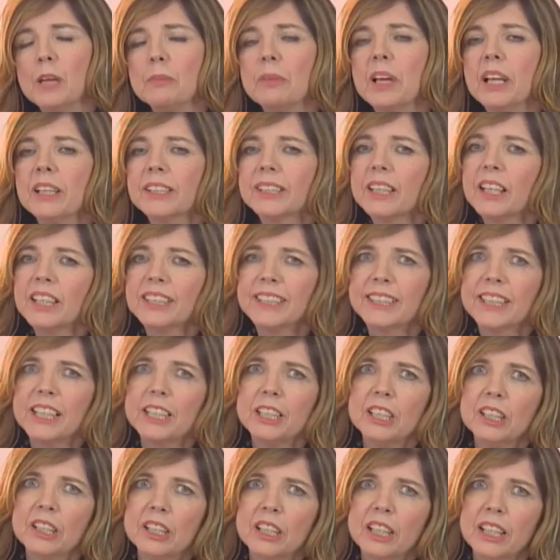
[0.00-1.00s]
But as I
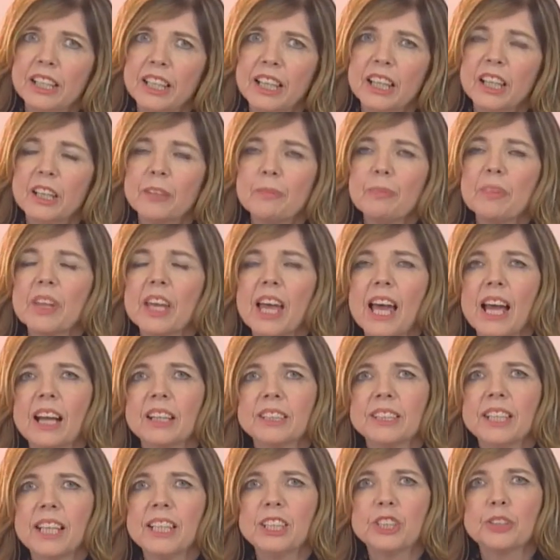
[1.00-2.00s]
said earlier,
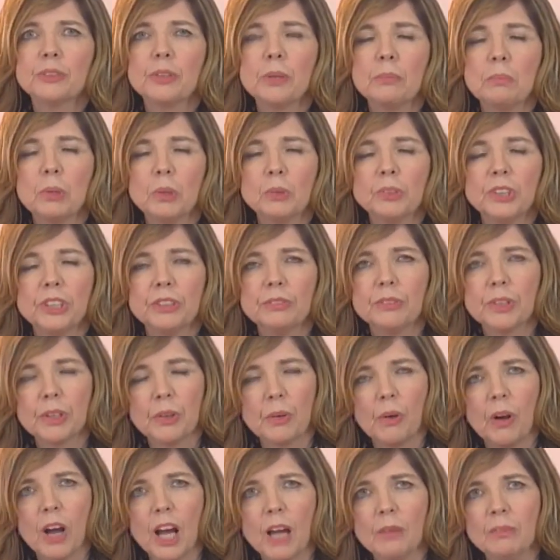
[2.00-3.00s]
our data reporting
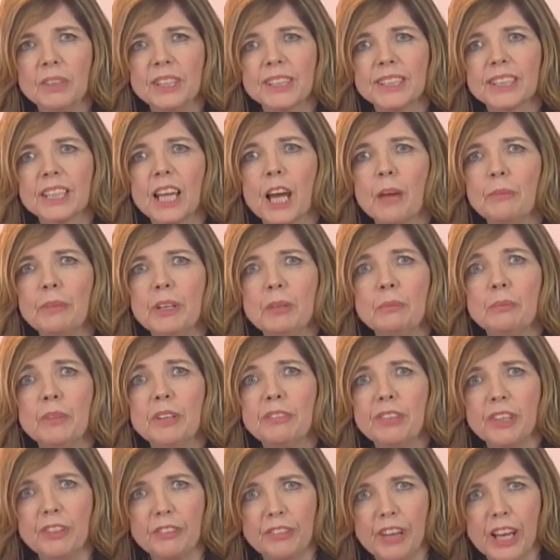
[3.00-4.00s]
requirements come in
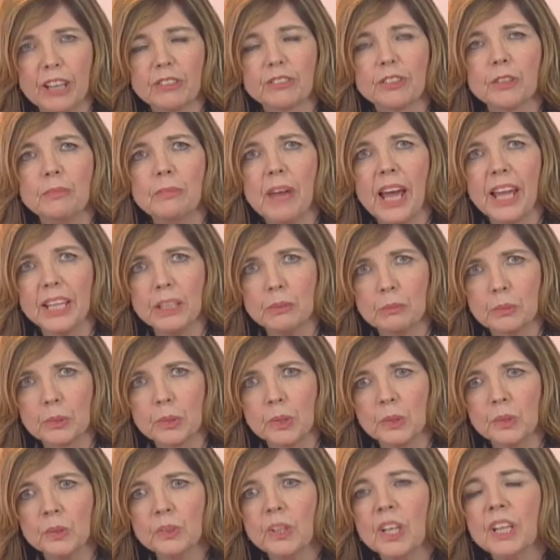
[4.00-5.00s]
with effect from
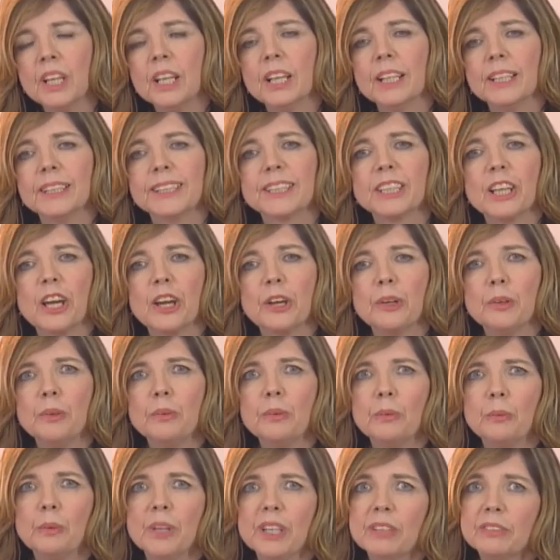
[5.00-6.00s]
April,
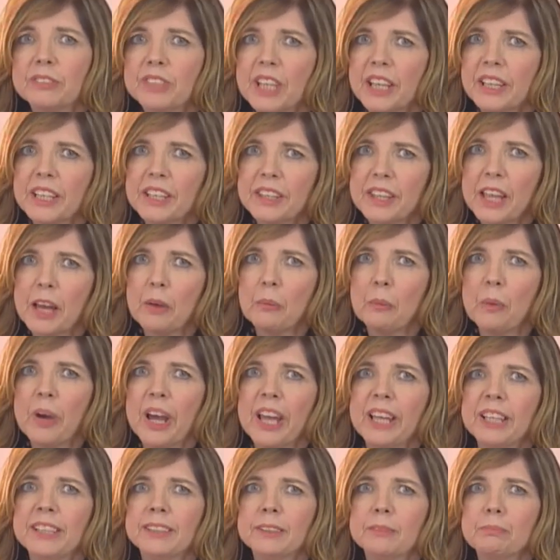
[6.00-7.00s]
so we have done it that
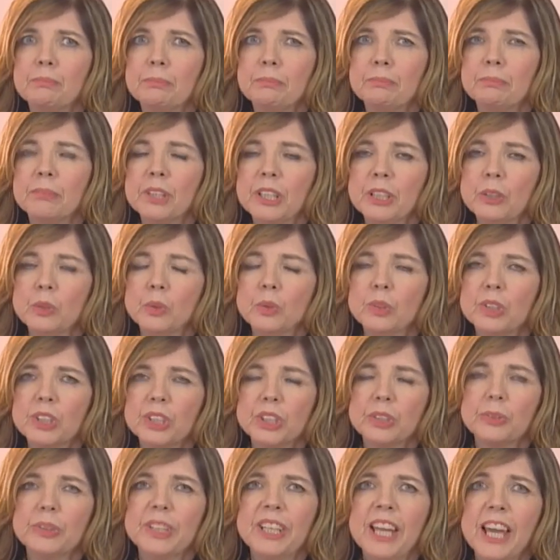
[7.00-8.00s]
way in order
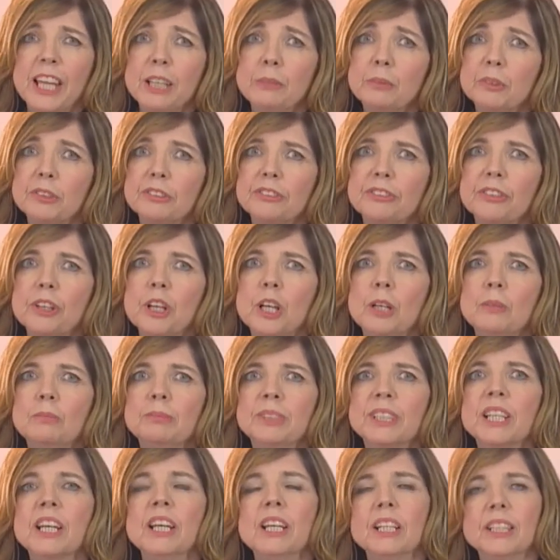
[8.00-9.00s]
to enable
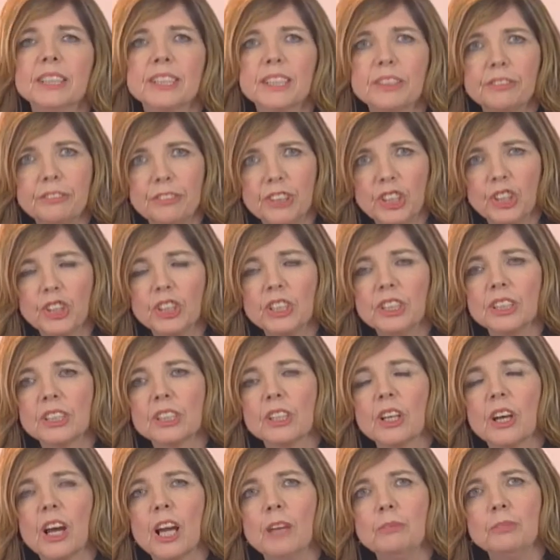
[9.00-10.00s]
firms sufficient
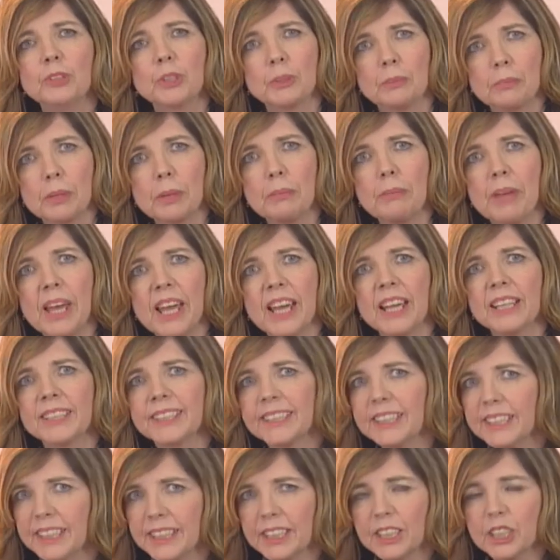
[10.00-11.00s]
time to prepare
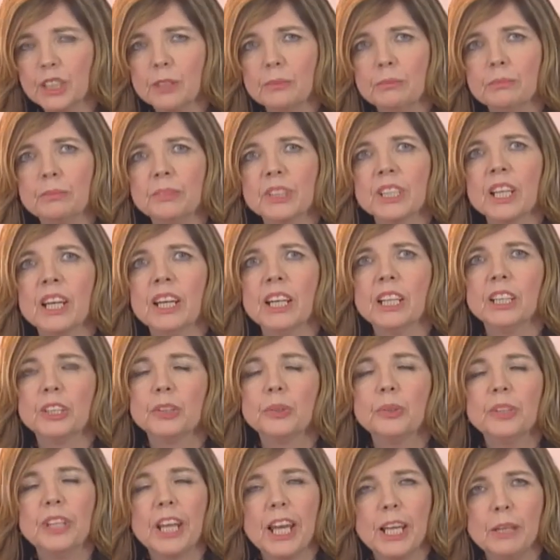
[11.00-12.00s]
systems
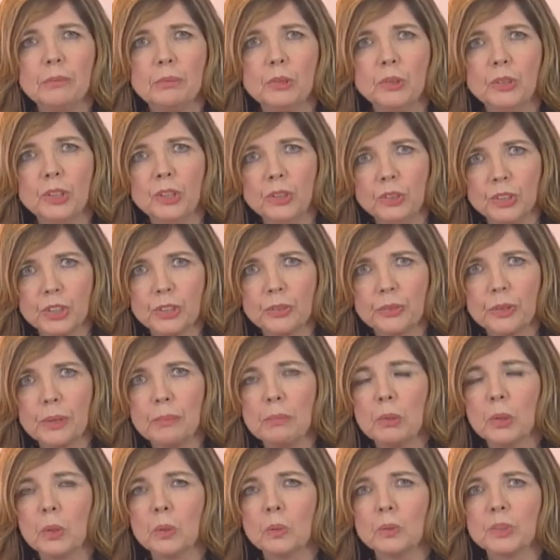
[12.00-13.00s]
to enable you to
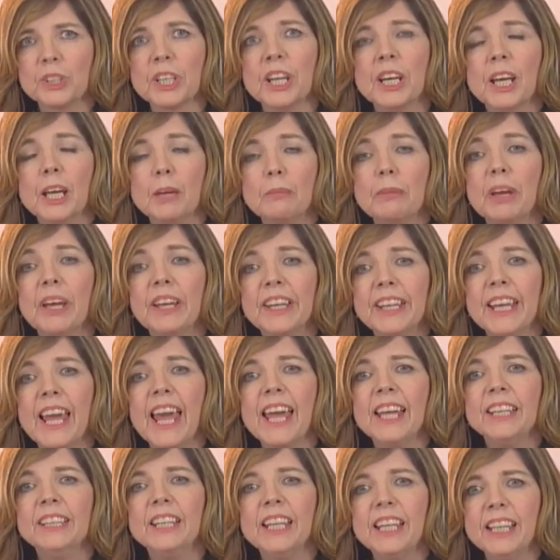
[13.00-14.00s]
report. But
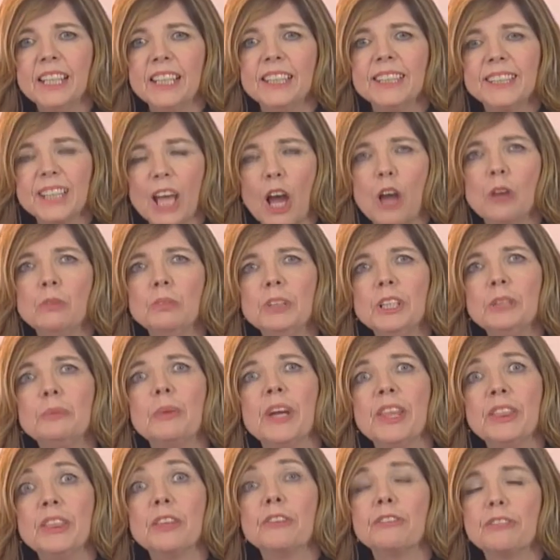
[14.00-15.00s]
again, it is only
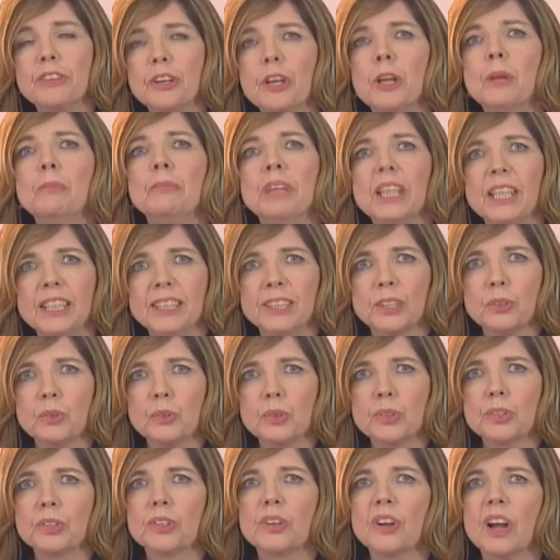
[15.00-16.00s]
when the firm is
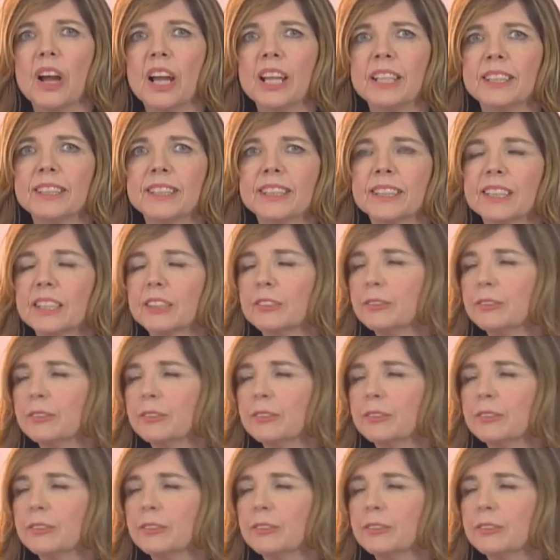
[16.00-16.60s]
authorised.